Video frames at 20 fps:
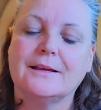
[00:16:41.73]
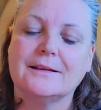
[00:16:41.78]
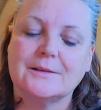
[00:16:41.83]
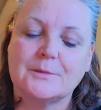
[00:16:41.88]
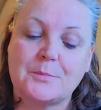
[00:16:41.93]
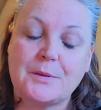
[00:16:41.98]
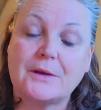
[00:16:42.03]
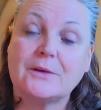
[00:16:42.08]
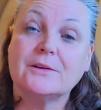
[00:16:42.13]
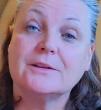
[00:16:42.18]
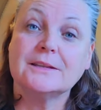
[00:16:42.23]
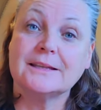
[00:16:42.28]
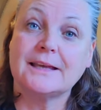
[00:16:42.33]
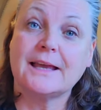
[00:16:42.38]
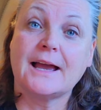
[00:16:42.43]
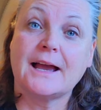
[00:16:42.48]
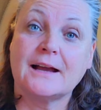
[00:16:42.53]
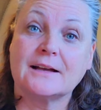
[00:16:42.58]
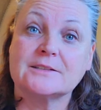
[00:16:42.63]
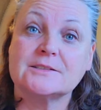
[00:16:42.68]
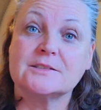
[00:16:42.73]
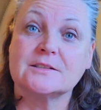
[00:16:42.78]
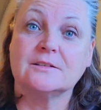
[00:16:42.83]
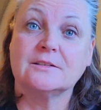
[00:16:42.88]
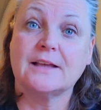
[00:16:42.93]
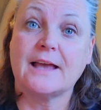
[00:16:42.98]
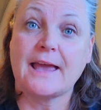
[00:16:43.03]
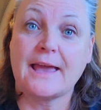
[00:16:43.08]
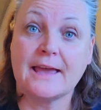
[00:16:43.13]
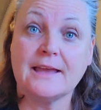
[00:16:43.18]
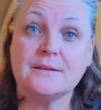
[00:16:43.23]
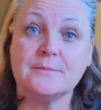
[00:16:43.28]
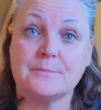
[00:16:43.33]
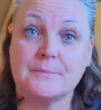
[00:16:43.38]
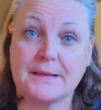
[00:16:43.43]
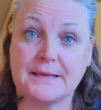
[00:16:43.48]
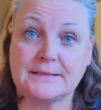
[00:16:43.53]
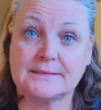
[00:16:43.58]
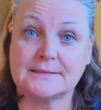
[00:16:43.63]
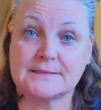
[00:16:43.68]
Apparently, Axel and
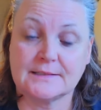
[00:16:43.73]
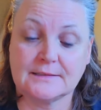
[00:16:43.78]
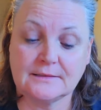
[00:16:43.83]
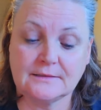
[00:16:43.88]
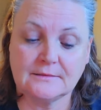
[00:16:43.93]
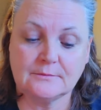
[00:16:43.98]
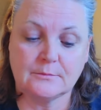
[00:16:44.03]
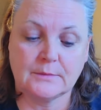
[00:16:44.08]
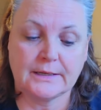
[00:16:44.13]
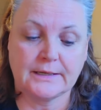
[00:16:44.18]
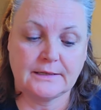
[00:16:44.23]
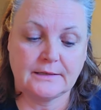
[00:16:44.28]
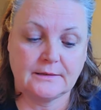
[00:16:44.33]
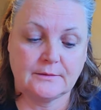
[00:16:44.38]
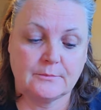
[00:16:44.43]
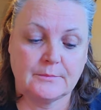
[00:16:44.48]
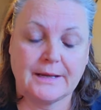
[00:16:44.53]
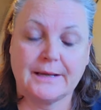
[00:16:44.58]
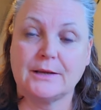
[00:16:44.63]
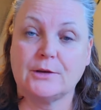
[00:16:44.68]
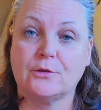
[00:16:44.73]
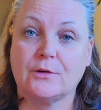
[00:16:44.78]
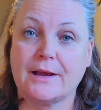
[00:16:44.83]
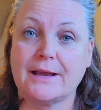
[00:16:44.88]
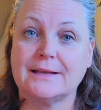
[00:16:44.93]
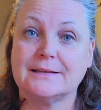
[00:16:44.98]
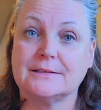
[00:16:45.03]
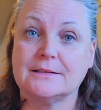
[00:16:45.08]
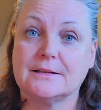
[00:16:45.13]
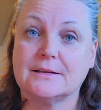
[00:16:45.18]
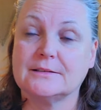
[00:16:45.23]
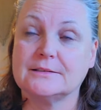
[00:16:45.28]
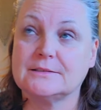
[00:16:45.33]
Mason, my grand